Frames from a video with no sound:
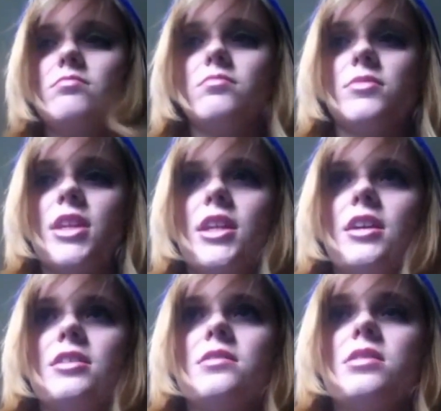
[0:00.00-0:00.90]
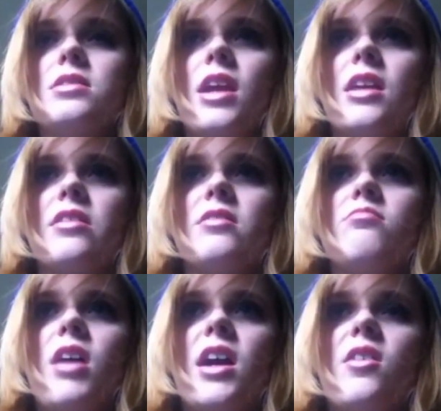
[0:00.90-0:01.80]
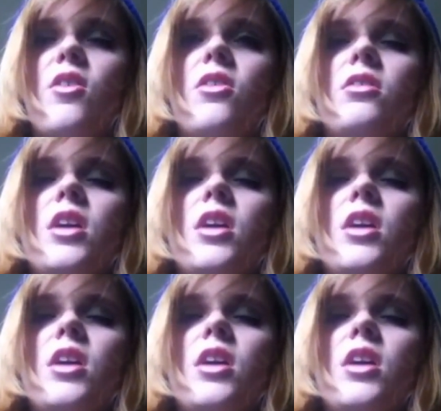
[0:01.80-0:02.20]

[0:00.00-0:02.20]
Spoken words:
cannot stand them at all.